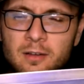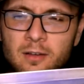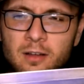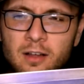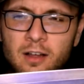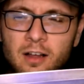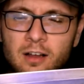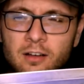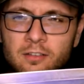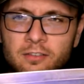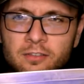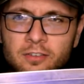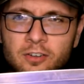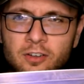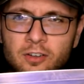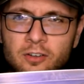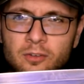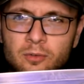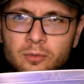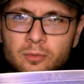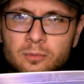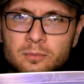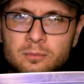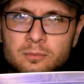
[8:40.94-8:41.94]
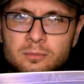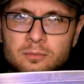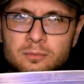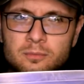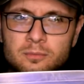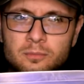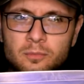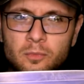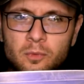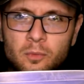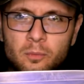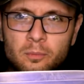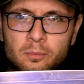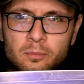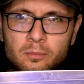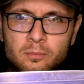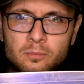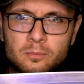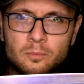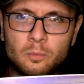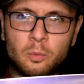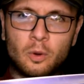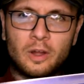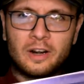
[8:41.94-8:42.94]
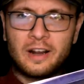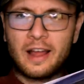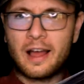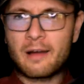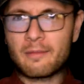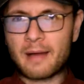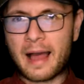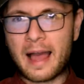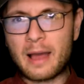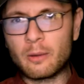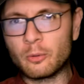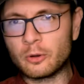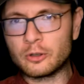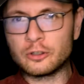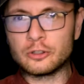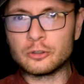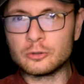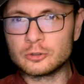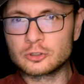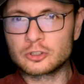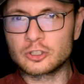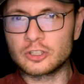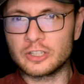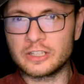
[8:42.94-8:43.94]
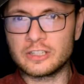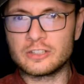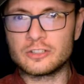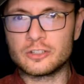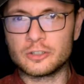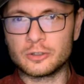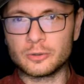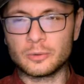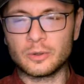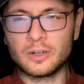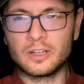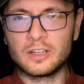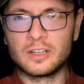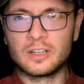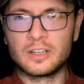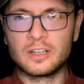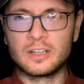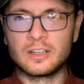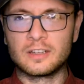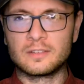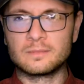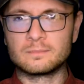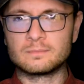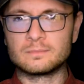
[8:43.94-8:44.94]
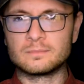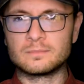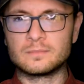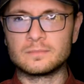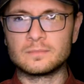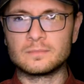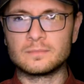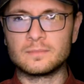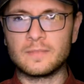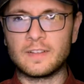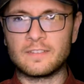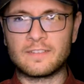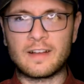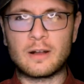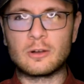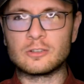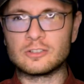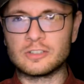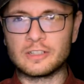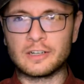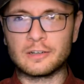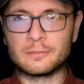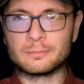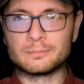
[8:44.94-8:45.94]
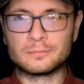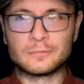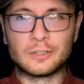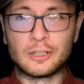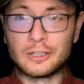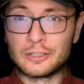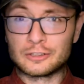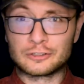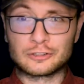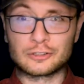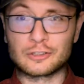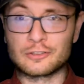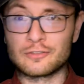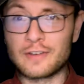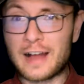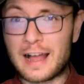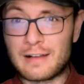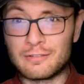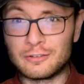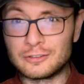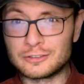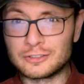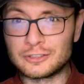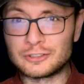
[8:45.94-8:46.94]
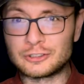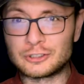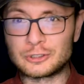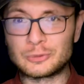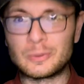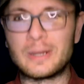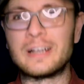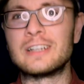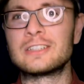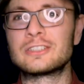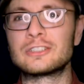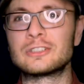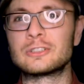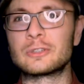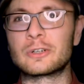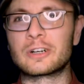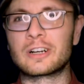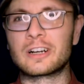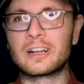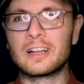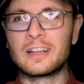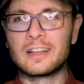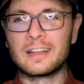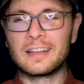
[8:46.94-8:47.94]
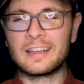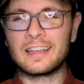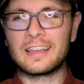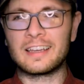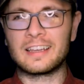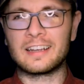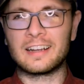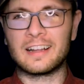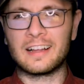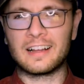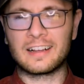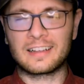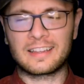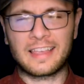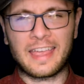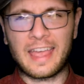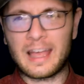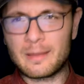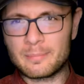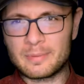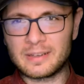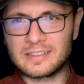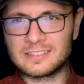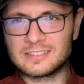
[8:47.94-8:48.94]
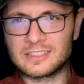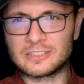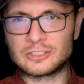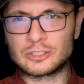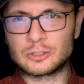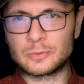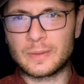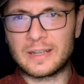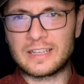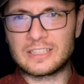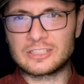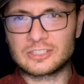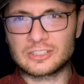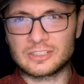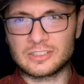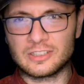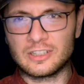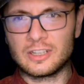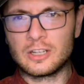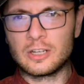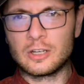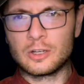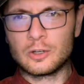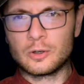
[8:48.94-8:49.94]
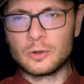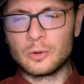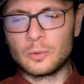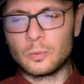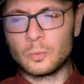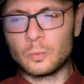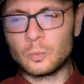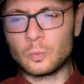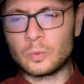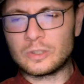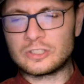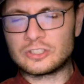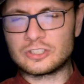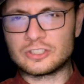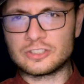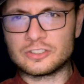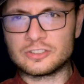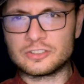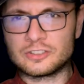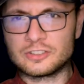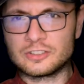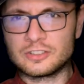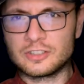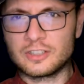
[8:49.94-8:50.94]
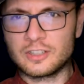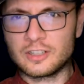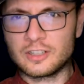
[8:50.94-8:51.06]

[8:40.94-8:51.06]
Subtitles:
of what I would usually do if I was in a survival situation or in a camping situation, which is